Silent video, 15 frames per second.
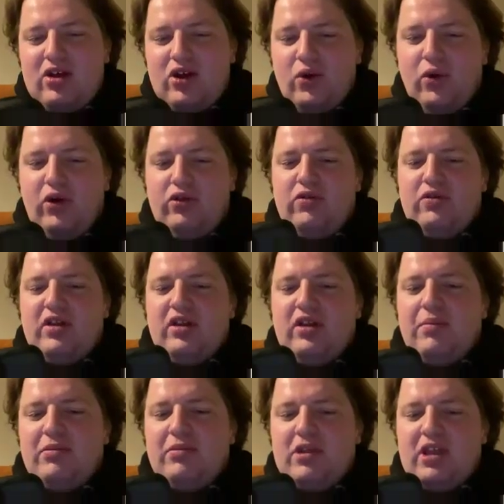who also did
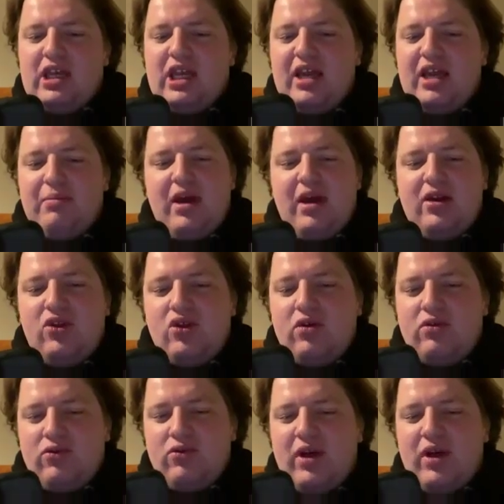the Night
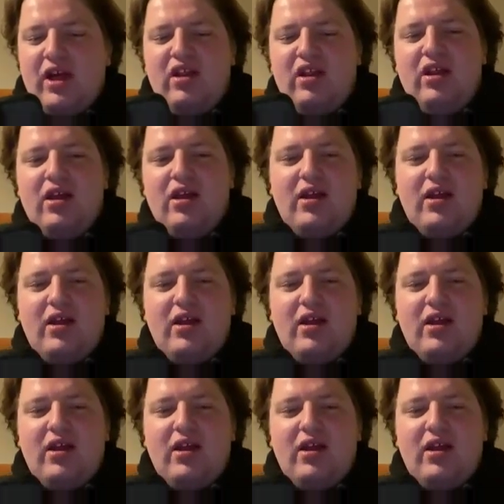Manager as well.